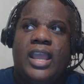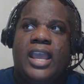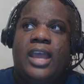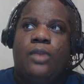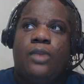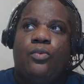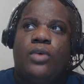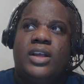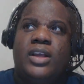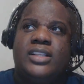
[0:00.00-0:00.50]

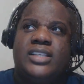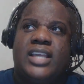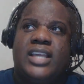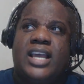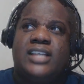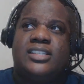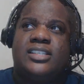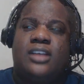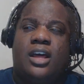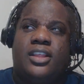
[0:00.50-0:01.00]
And one
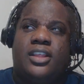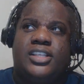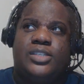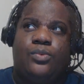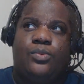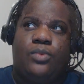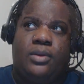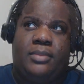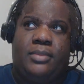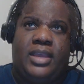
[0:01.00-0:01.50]
day I saw
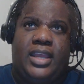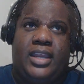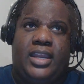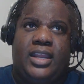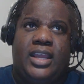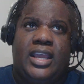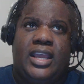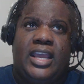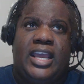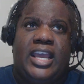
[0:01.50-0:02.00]
this
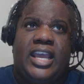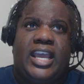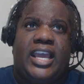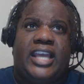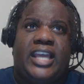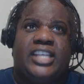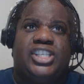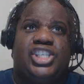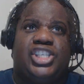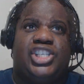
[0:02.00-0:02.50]
woman
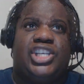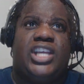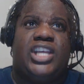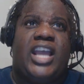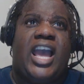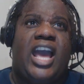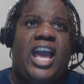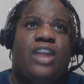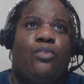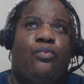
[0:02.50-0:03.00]
and
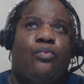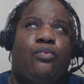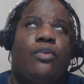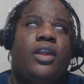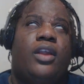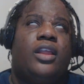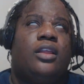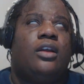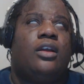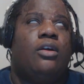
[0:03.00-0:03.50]
she had
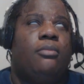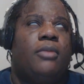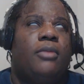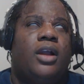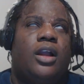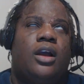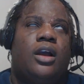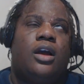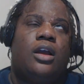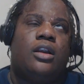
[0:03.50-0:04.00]
really, oh
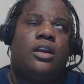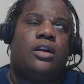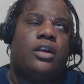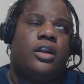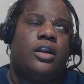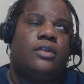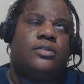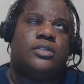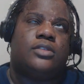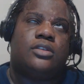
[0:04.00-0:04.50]
my God, her
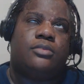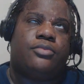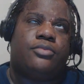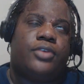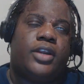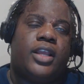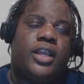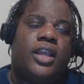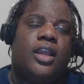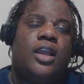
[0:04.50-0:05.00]
hair was so
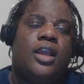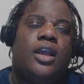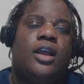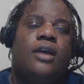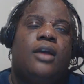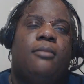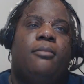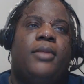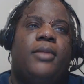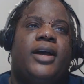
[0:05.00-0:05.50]
pretty.
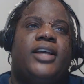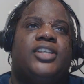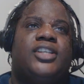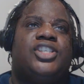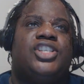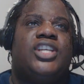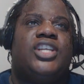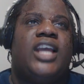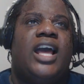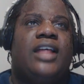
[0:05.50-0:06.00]

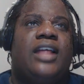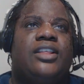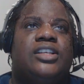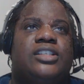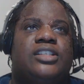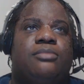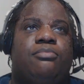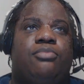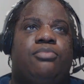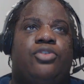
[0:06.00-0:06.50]
But she had
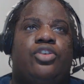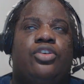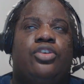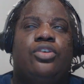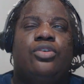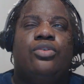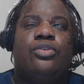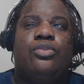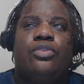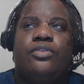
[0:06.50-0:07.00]
these
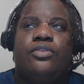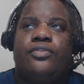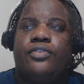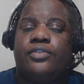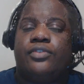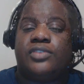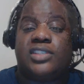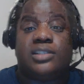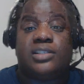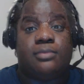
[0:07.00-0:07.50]

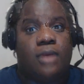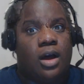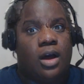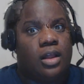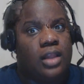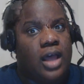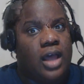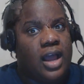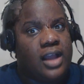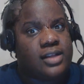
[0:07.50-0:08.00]
beautiful
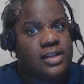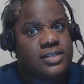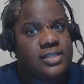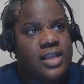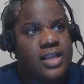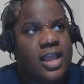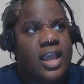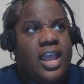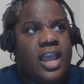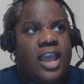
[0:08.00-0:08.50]
small locks.
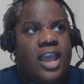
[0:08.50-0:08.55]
